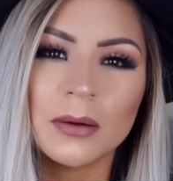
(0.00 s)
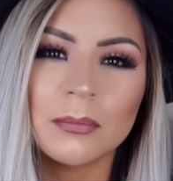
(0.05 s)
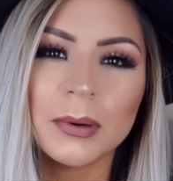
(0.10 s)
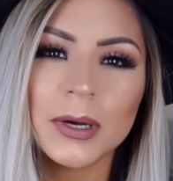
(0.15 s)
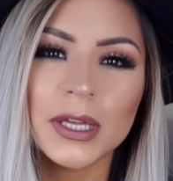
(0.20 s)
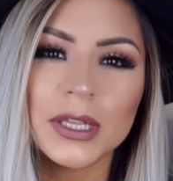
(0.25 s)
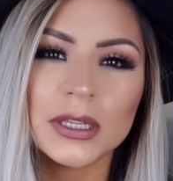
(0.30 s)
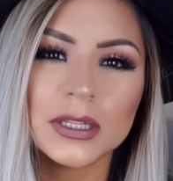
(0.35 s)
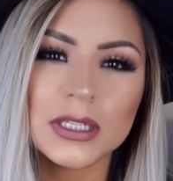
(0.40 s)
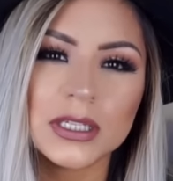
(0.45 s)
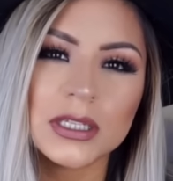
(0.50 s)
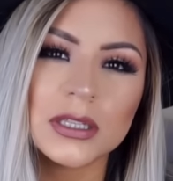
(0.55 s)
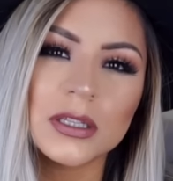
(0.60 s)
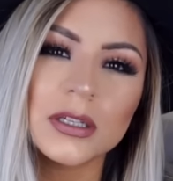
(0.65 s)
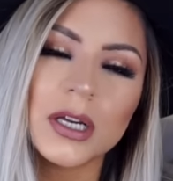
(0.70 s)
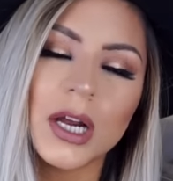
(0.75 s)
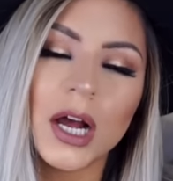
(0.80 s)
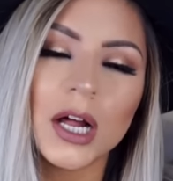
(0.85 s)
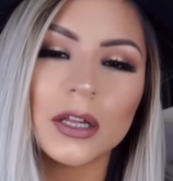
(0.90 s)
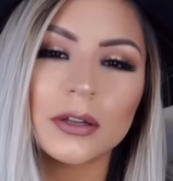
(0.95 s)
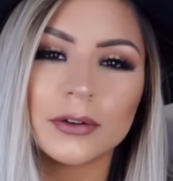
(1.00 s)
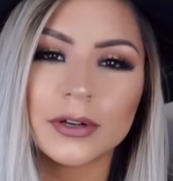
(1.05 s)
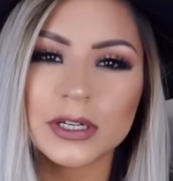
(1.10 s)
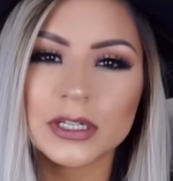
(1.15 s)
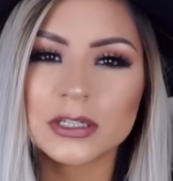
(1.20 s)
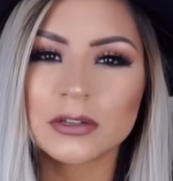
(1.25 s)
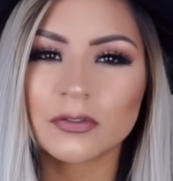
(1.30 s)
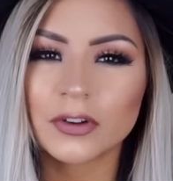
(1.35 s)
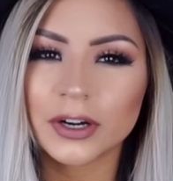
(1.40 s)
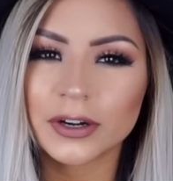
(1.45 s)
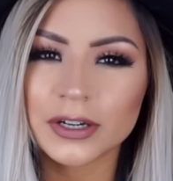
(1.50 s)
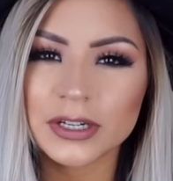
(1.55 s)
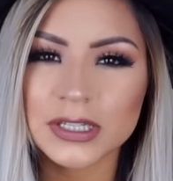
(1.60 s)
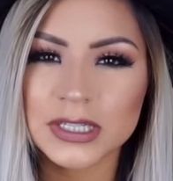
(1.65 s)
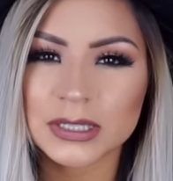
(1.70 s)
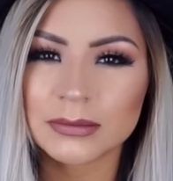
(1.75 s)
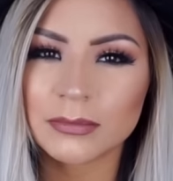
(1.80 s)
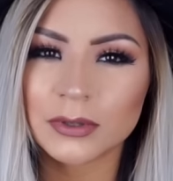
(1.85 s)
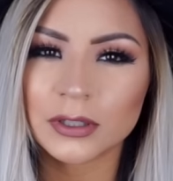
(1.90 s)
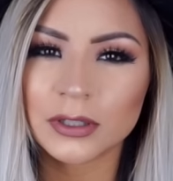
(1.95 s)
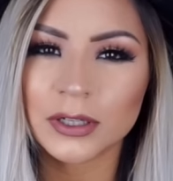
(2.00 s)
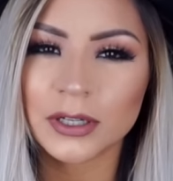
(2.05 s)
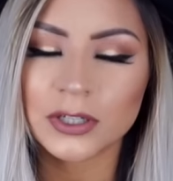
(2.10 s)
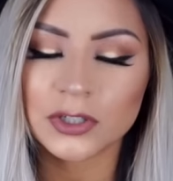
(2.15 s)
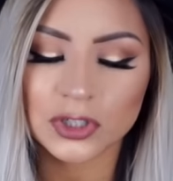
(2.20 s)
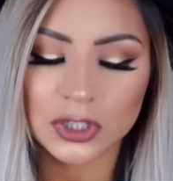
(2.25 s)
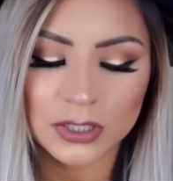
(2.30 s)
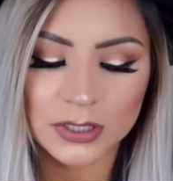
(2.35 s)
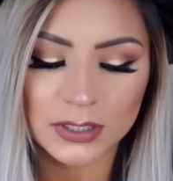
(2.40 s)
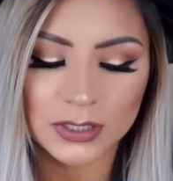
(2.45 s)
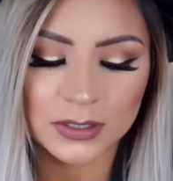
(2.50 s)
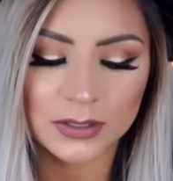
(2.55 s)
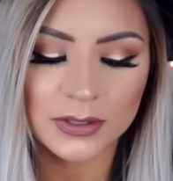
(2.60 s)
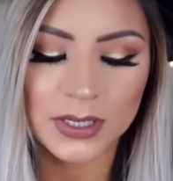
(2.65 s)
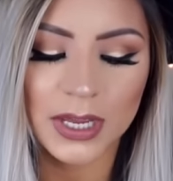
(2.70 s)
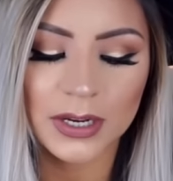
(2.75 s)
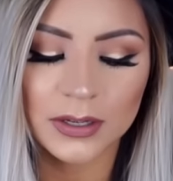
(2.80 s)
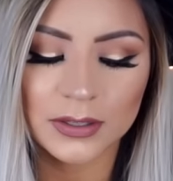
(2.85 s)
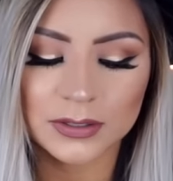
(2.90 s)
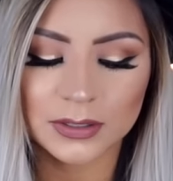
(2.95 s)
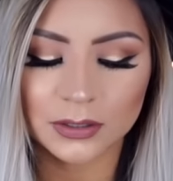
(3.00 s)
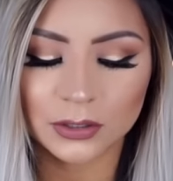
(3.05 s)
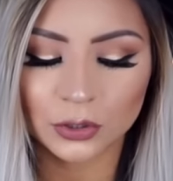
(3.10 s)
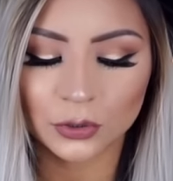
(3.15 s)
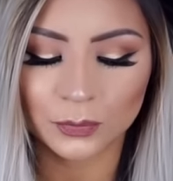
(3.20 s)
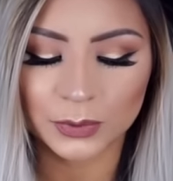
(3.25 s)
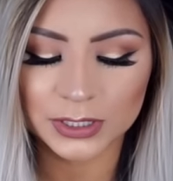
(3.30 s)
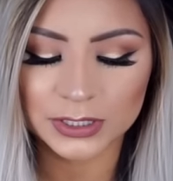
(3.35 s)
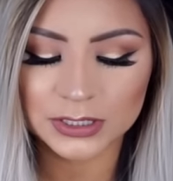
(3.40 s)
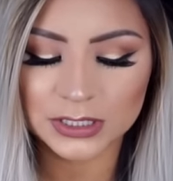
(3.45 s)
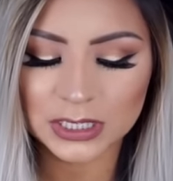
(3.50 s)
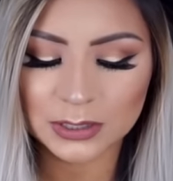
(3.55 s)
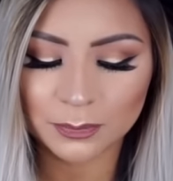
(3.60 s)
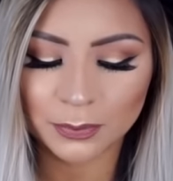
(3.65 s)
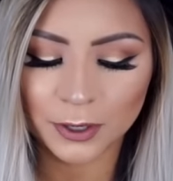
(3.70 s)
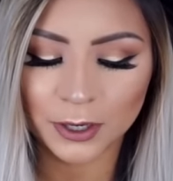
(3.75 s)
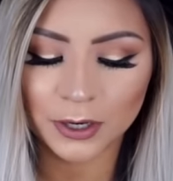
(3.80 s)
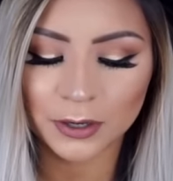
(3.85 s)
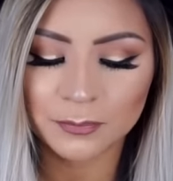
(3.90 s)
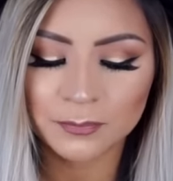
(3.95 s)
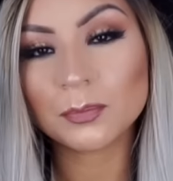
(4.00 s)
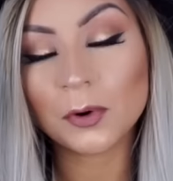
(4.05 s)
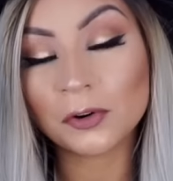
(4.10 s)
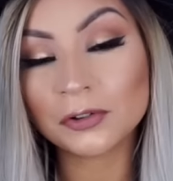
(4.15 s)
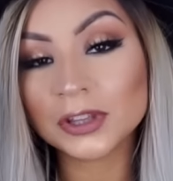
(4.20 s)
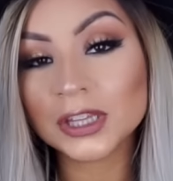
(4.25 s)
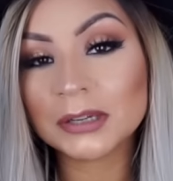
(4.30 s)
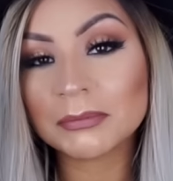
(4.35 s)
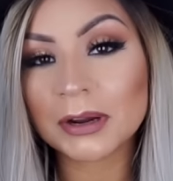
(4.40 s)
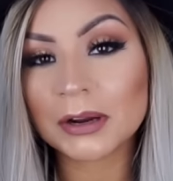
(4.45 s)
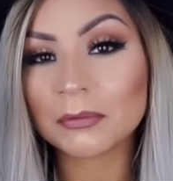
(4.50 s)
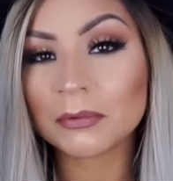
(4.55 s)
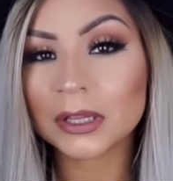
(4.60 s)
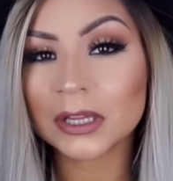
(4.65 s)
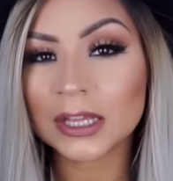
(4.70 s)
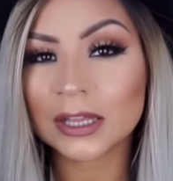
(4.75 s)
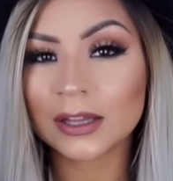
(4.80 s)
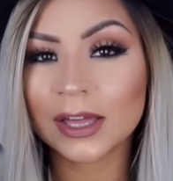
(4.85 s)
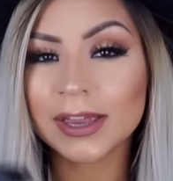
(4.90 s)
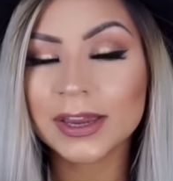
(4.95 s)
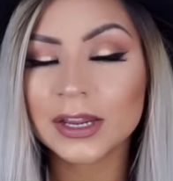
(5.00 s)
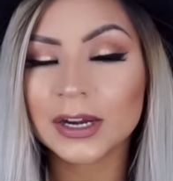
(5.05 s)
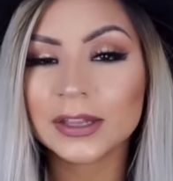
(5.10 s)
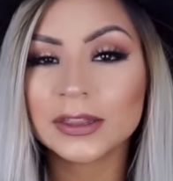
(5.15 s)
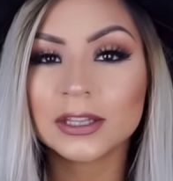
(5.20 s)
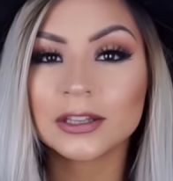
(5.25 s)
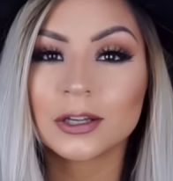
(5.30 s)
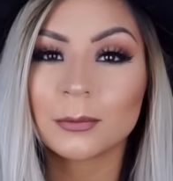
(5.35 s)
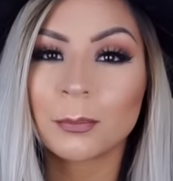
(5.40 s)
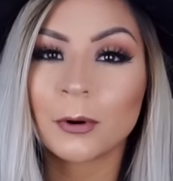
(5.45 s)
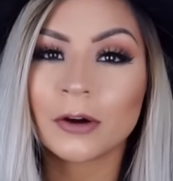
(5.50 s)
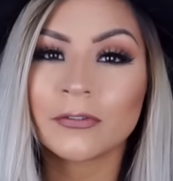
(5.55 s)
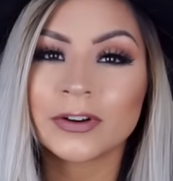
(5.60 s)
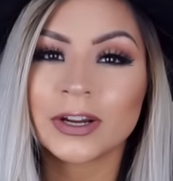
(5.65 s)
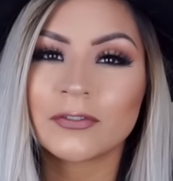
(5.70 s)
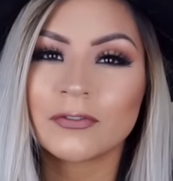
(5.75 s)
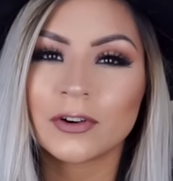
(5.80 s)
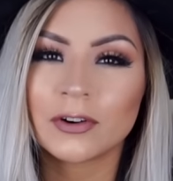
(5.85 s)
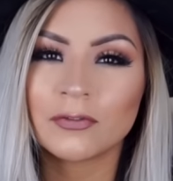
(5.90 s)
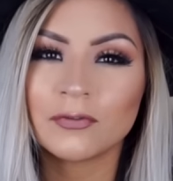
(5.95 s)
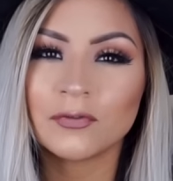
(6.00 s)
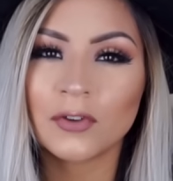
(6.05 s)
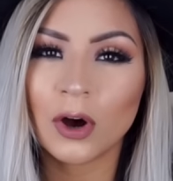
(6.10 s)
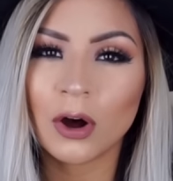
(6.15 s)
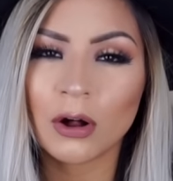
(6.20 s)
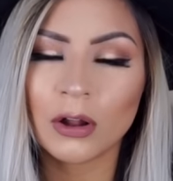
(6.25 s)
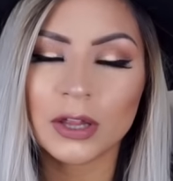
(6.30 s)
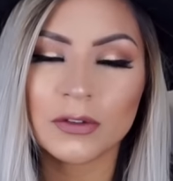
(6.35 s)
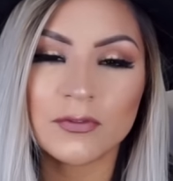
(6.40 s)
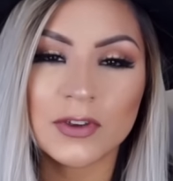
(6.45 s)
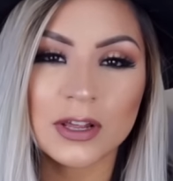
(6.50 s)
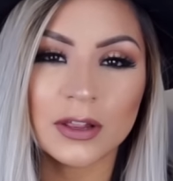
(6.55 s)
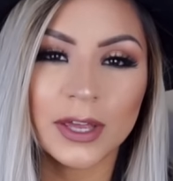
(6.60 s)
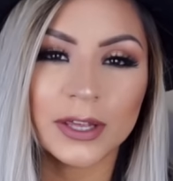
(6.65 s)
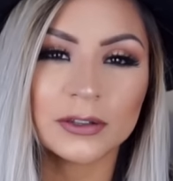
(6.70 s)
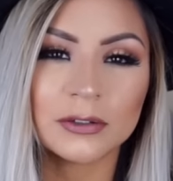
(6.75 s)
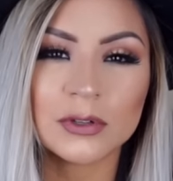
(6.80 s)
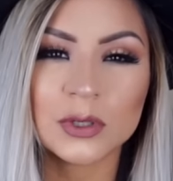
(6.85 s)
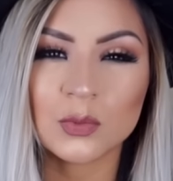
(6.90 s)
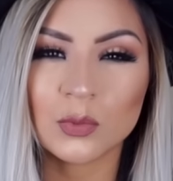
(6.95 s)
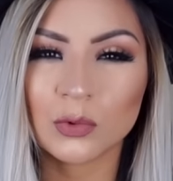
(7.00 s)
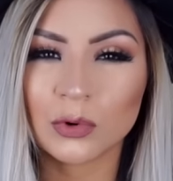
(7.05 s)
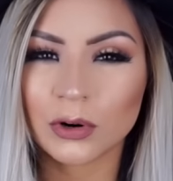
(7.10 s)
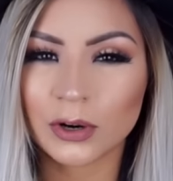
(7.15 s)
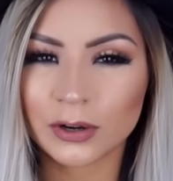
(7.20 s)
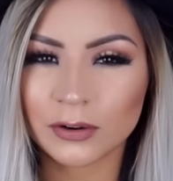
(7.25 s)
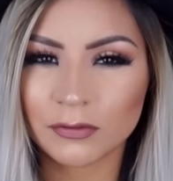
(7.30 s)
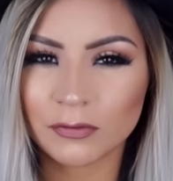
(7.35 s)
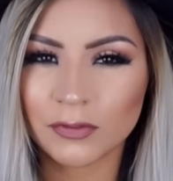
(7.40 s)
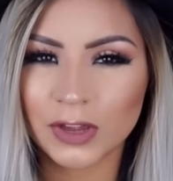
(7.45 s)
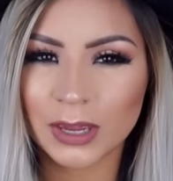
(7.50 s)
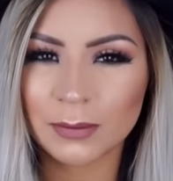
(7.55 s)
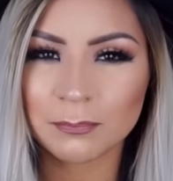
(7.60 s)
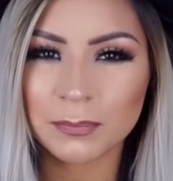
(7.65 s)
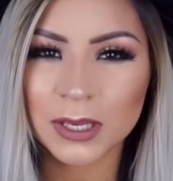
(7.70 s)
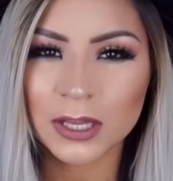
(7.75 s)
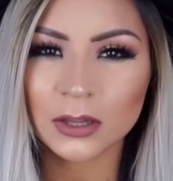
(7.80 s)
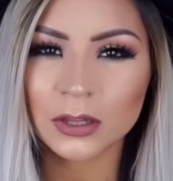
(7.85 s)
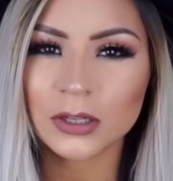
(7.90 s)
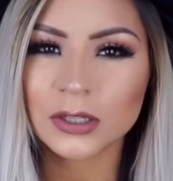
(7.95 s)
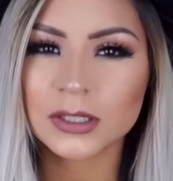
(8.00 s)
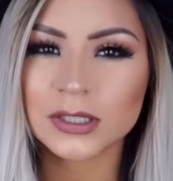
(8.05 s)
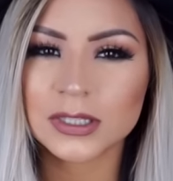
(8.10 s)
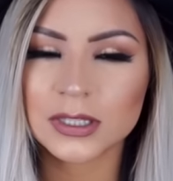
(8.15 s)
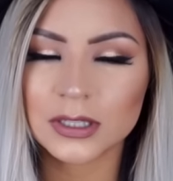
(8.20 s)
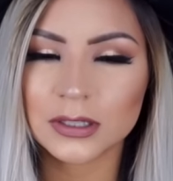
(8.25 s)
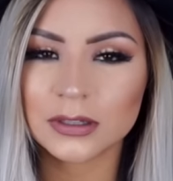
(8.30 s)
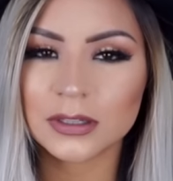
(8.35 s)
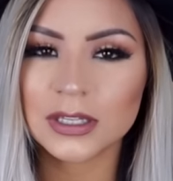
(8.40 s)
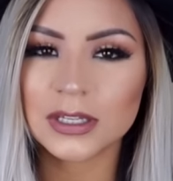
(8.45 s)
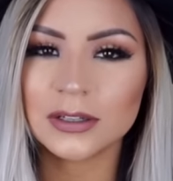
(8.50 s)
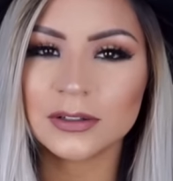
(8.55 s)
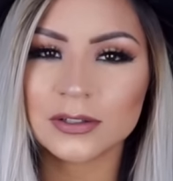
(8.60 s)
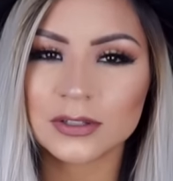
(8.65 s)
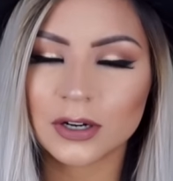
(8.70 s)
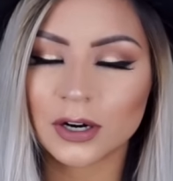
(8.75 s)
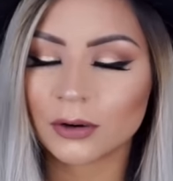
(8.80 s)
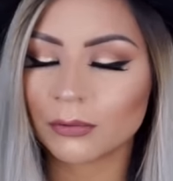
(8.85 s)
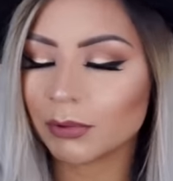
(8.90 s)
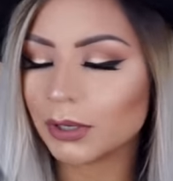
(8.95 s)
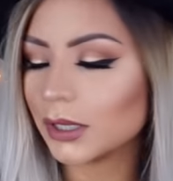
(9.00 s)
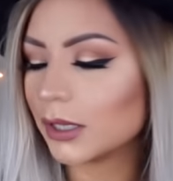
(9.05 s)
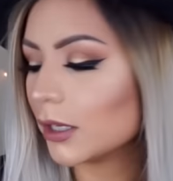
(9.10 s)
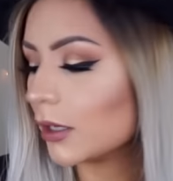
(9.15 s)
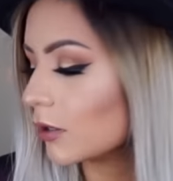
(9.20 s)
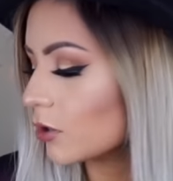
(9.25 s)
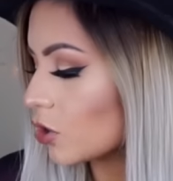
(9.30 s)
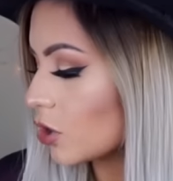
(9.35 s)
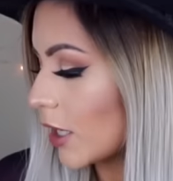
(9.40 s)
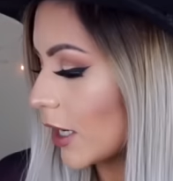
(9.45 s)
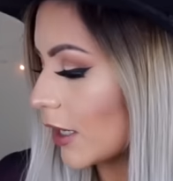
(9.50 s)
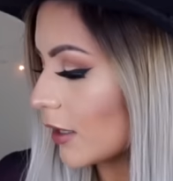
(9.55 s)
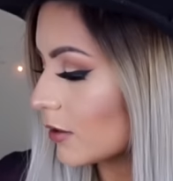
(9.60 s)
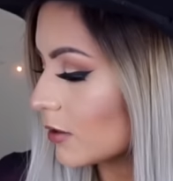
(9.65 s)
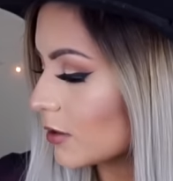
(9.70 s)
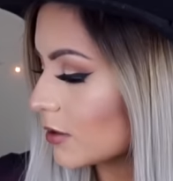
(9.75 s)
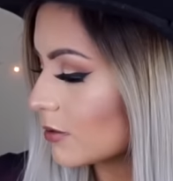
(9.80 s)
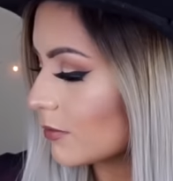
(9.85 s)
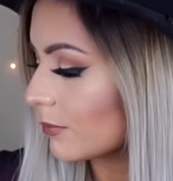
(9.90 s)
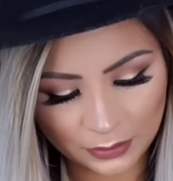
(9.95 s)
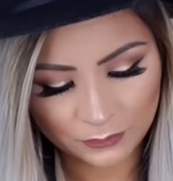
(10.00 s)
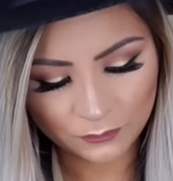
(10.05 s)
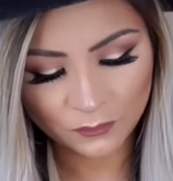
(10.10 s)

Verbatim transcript: But the color is very similar, it's just Sin is a little bit deeper. Both of them I really like and I think they're perfect for fall if you like those more vampy looks. These are really good shades.